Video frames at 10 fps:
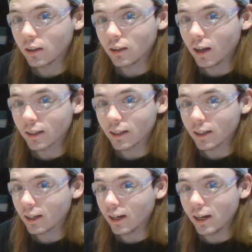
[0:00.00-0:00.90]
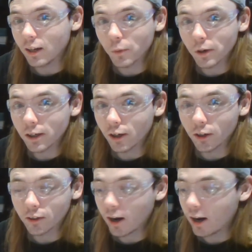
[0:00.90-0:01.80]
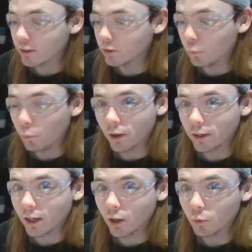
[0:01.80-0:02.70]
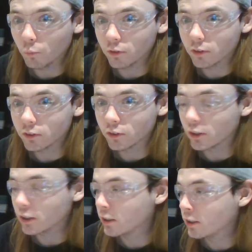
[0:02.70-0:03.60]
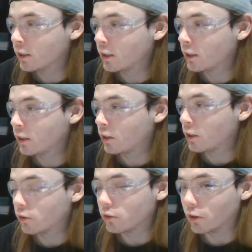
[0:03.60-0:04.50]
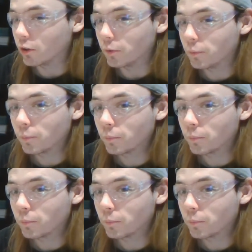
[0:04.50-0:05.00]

Not getting anywhere near as hot as a 1K resistor. So